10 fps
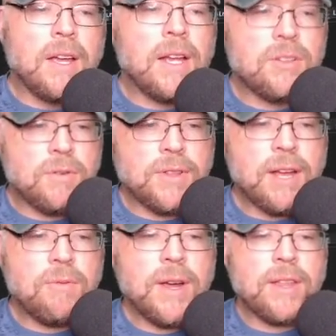And so in
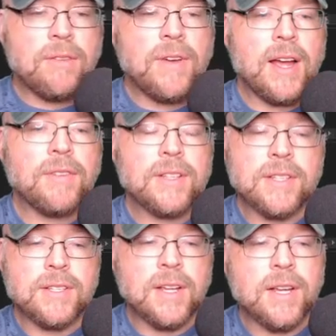that way, the five gets
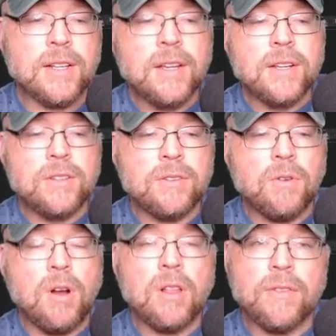assigned
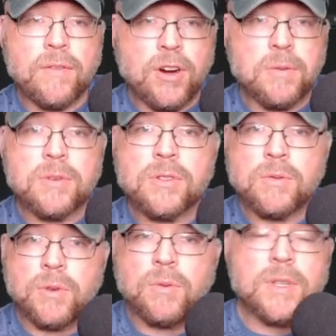to all of the
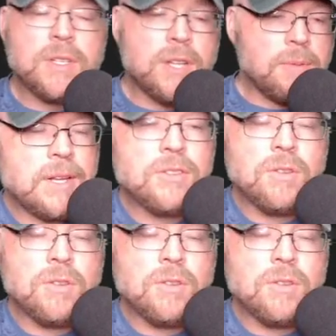variables with one statement.